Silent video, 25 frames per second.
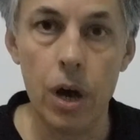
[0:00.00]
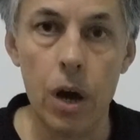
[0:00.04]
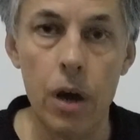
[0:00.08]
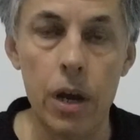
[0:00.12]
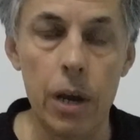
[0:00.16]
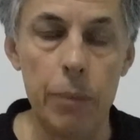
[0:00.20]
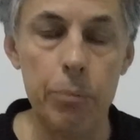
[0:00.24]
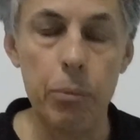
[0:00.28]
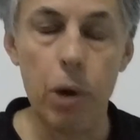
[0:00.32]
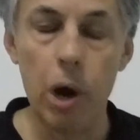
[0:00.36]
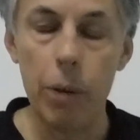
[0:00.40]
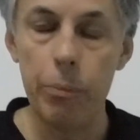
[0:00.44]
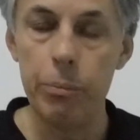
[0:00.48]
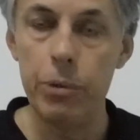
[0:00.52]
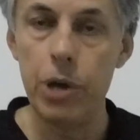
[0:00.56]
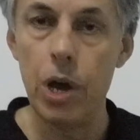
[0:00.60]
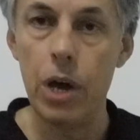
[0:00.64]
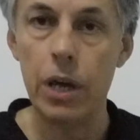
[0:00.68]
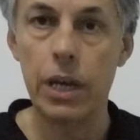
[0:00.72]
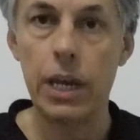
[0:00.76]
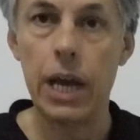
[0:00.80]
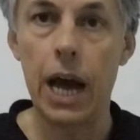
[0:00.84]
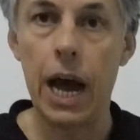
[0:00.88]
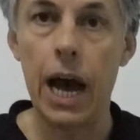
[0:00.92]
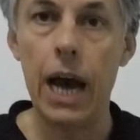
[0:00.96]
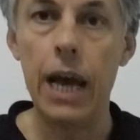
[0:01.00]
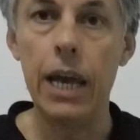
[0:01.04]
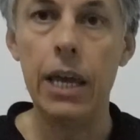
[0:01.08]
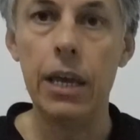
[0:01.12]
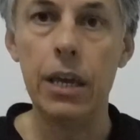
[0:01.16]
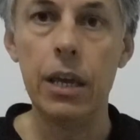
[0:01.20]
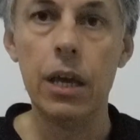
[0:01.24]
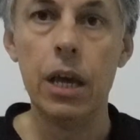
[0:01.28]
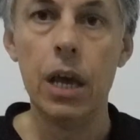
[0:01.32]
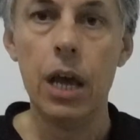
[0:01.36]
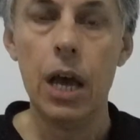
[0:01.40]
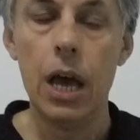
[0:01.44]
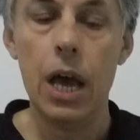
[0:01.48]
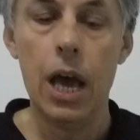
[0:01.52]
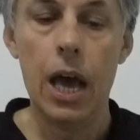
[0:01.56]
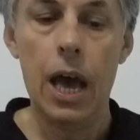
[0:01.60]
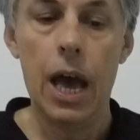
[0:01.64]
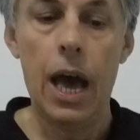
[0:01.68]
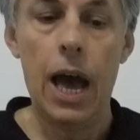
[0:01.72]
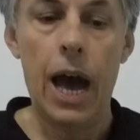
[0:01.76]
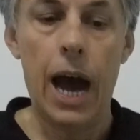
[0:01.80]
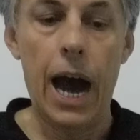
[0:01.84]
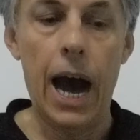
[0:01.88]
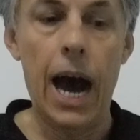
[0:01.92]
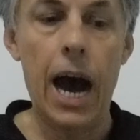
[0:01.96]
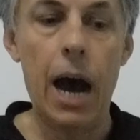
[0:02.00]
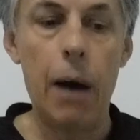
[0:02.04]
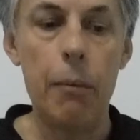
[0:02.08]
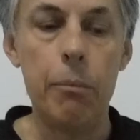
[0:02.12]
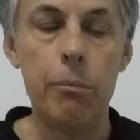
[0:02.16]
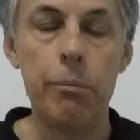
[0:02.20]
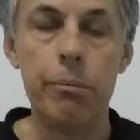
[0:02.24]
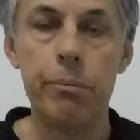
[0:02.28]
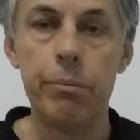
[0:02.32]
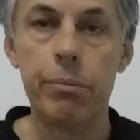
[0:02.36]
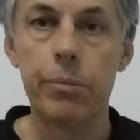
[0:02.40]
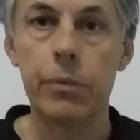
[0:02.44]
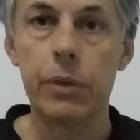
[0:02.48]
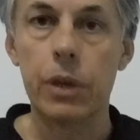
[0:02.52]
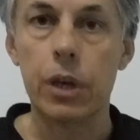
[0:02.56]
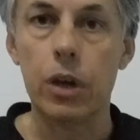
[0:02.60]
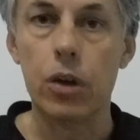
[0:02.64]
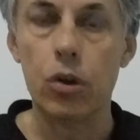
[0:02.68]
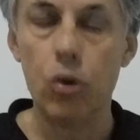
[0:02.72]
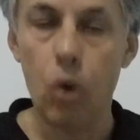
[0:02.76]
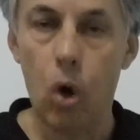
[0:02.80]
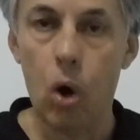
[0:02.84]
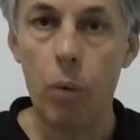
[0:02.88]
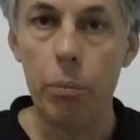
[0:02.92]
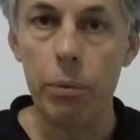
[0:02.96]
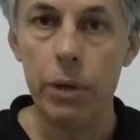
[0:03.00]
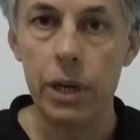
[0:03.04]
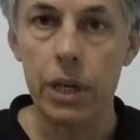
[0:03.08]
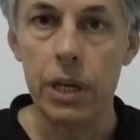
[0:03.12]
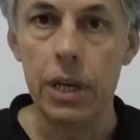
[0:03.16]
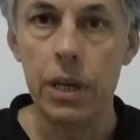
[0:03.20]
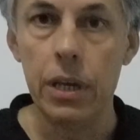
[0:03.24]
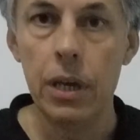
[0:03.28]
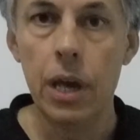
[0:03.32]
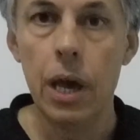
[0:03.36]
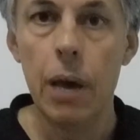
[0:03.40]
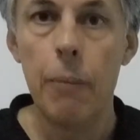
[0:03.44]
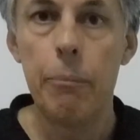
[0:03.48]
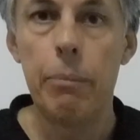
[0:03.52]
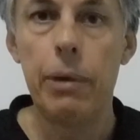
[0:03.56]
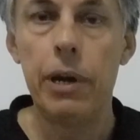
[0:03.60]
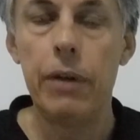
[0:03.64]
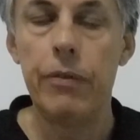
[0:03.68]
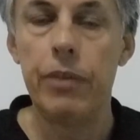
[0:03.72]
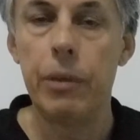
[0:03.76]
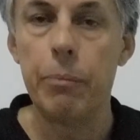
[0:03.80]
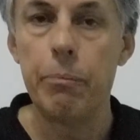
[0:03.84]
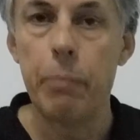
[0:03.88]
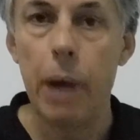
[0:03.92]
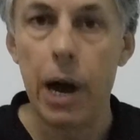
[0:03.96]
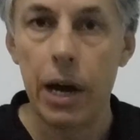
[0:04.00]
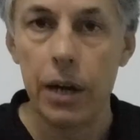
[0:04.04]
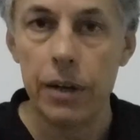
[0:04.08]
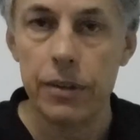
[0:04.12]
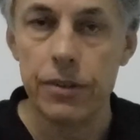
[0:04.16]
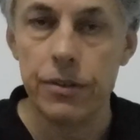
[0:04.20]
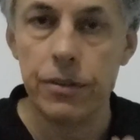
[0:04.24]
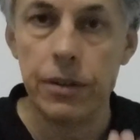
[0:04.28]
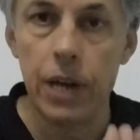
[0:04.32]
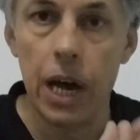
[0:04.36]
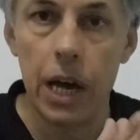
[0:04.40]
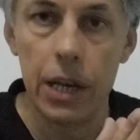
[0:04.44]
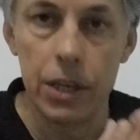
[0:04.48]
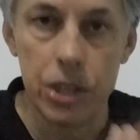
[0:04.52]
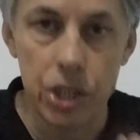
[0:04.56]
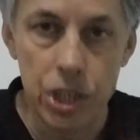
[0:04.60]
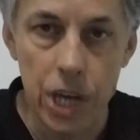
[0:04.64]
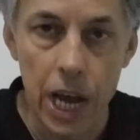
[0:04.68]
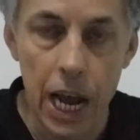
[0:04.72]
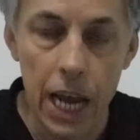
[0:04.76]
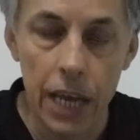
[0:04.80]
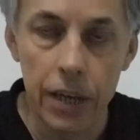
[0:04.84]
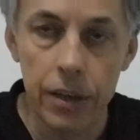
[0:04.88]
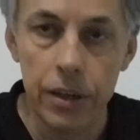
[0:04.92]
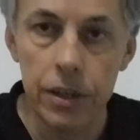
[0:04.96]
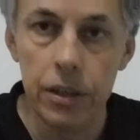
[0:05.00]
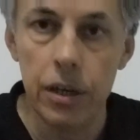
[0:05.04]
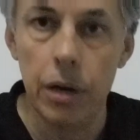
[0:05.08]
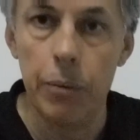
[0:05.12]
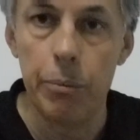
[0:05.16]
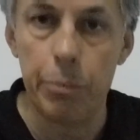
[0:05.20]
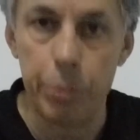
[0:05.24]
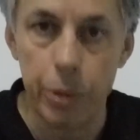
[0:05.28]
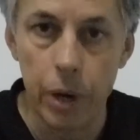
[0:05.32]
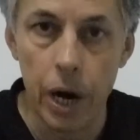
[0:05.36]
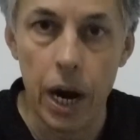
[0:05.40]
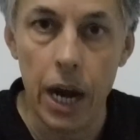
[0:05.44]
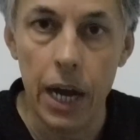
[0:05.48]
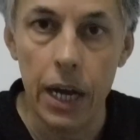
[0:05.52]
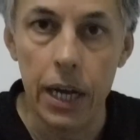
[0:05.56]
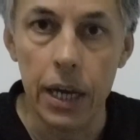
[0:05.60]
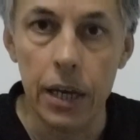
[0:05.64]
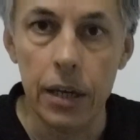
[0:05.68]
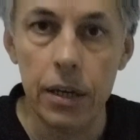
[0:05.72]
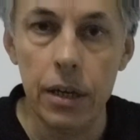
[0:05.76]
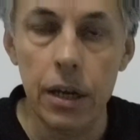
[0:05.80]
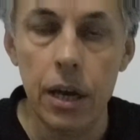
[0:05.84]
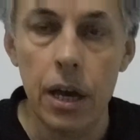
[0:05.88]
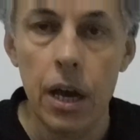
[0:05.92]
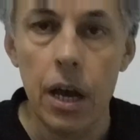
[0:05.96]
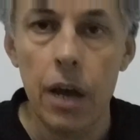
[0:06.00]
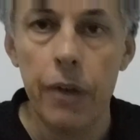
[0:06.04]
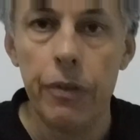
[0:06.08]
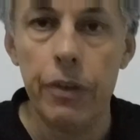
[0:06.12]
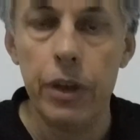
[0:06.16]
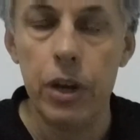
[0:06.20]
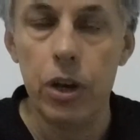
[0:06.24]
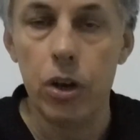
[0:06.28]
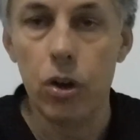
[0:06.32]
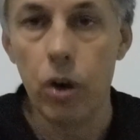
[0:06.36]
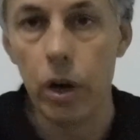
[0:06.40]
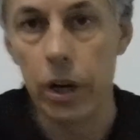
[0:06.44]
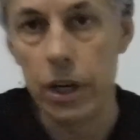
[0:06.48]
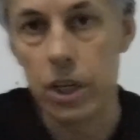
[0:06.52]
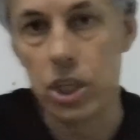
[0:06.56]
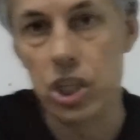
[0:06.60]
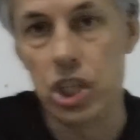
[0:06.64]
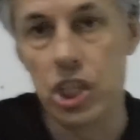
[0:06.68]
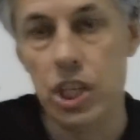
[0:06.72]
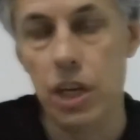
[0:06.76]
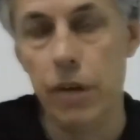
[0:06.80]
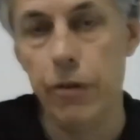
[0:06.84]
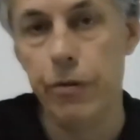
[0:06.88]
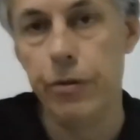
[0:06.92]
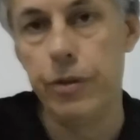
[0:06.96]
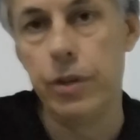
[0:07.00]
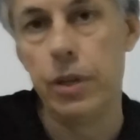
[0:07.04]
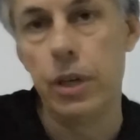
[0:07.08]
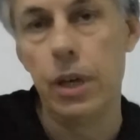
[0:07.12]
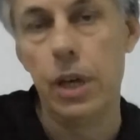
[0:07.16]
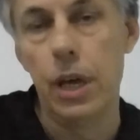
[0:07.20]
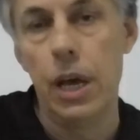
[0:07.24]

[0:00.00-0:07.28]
It might be okay normally, but if the monks start chanting and praying, then you've got to shift,